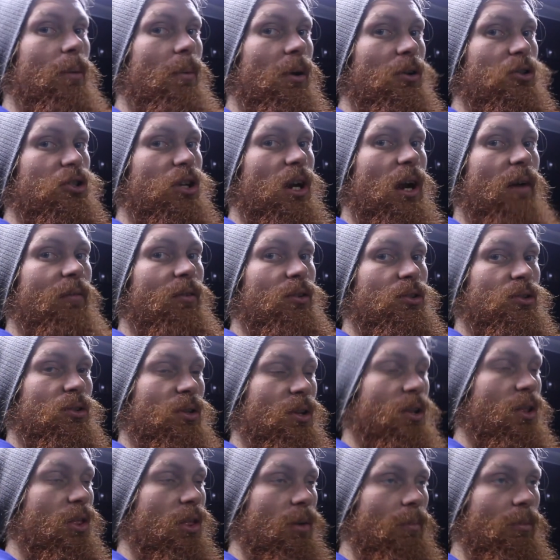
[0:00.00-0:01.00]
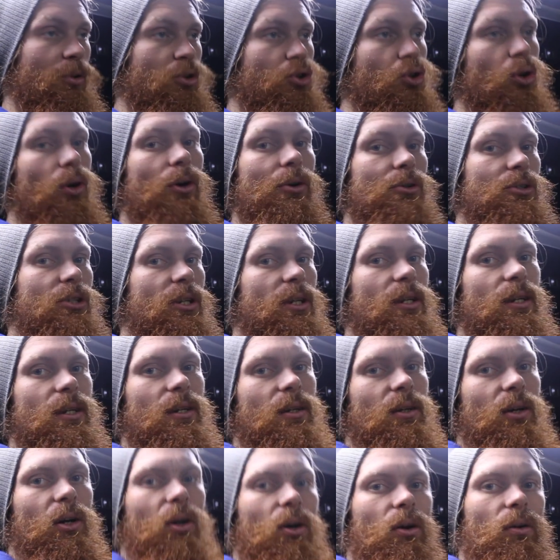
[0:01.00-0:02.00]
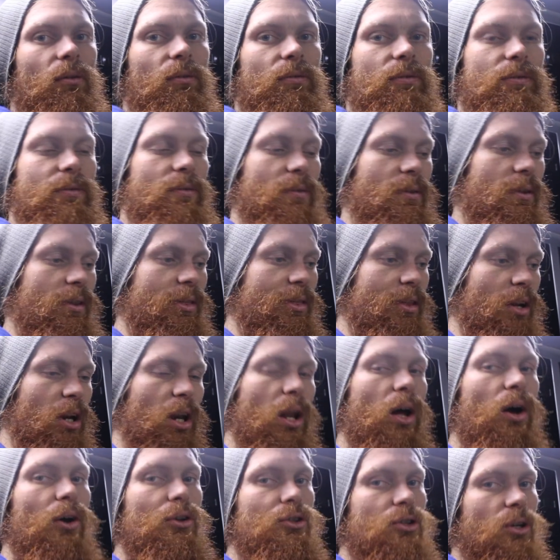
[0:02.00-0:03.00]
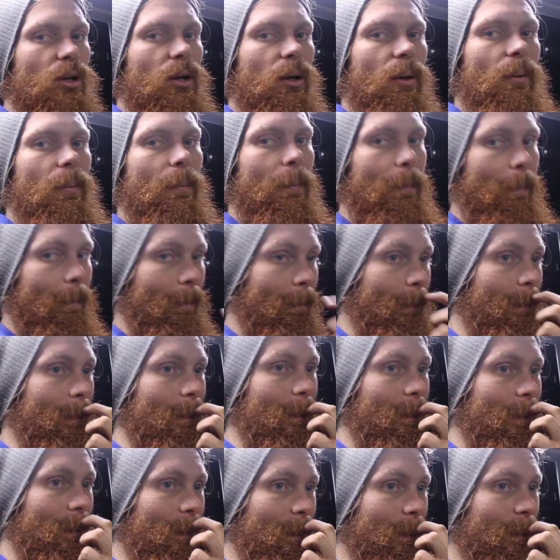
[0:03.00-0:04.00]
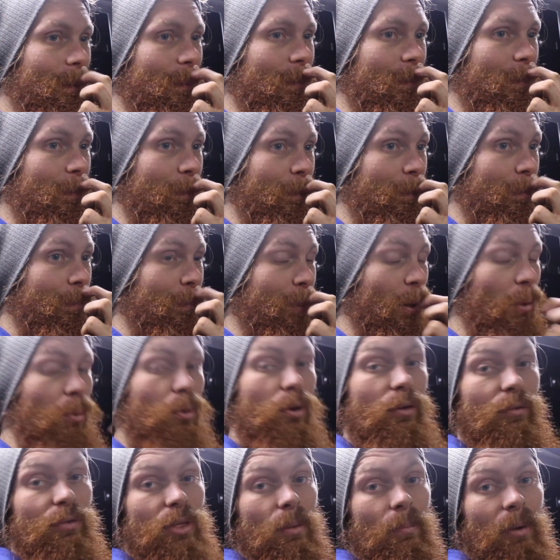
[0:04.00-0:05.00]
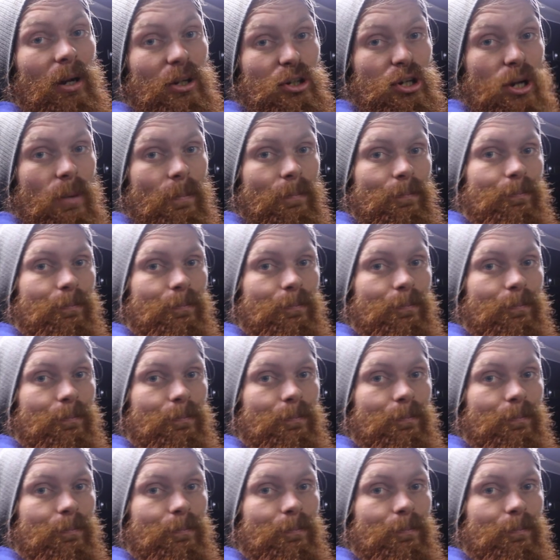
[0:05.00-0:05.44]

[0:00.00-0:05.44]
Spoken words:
much covers the majority of the larger bulk of the budget,